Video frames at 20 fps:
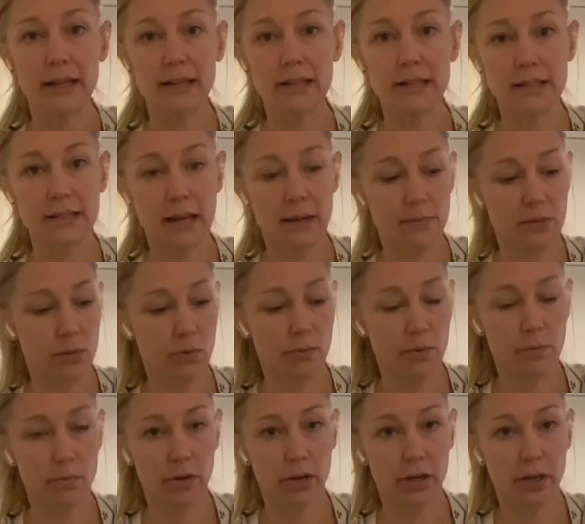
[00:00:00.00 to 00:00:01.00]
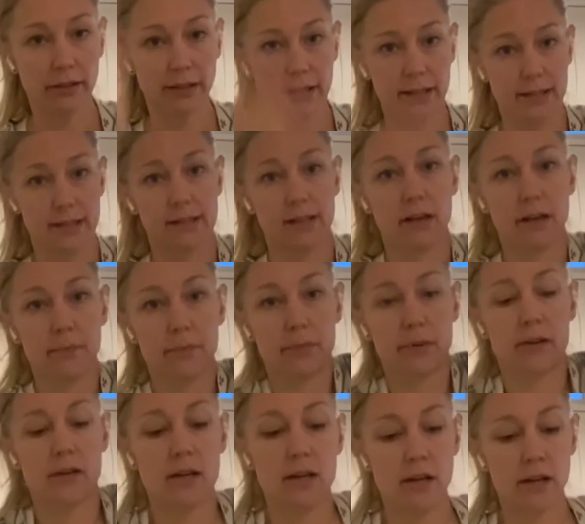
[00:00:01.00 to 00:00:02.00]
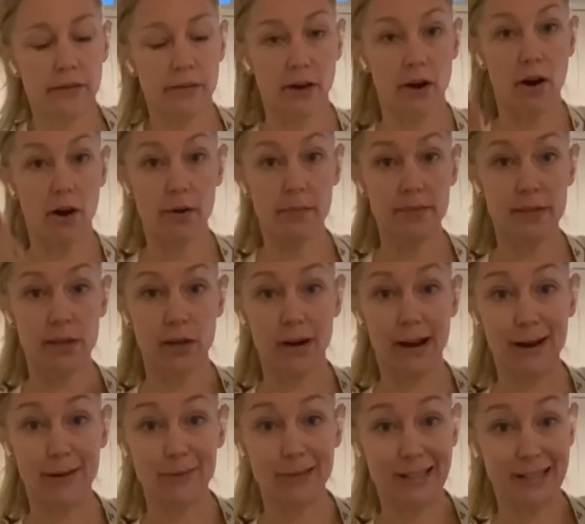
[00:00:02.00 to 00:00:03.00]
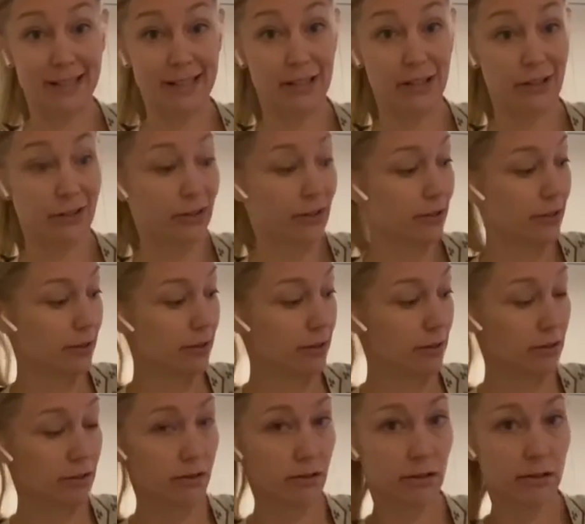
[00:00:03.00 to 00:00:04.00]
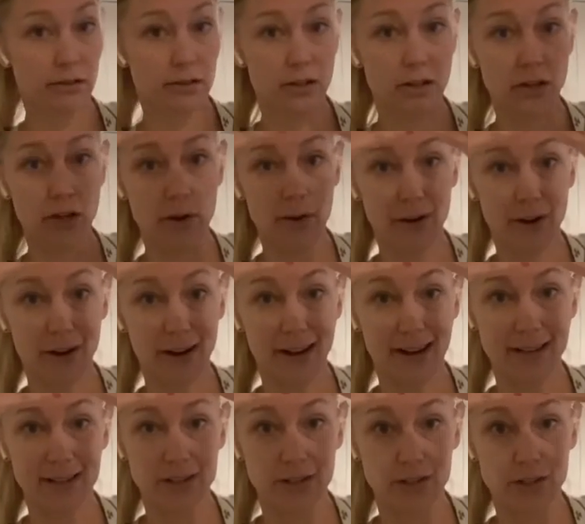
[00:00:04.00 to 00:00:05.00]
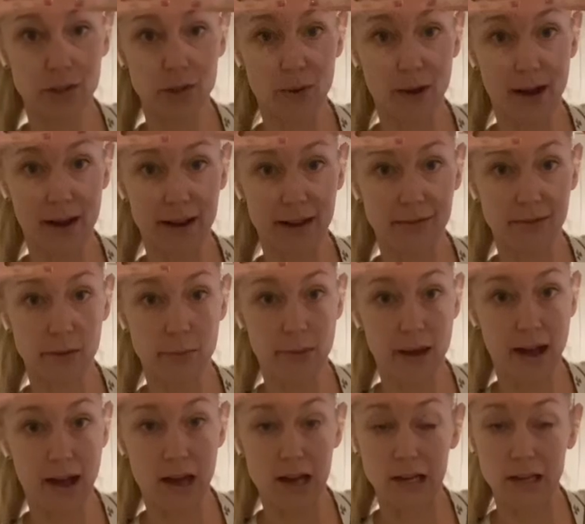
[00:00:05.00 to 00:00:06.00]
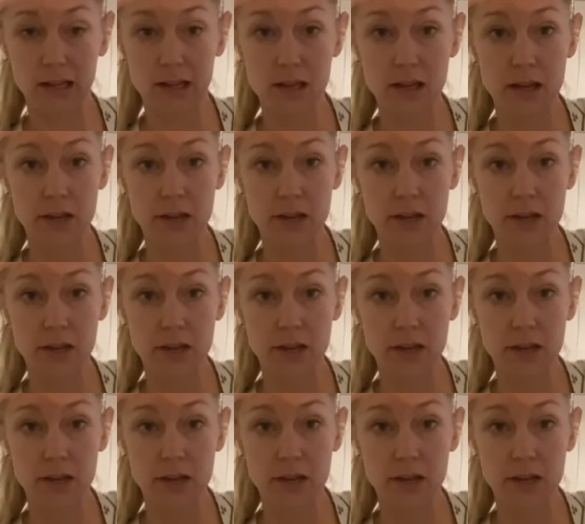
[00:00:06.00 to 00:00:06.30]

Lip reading: of the times when we put our legs up, the arms are out here, and our hands are too high on the back.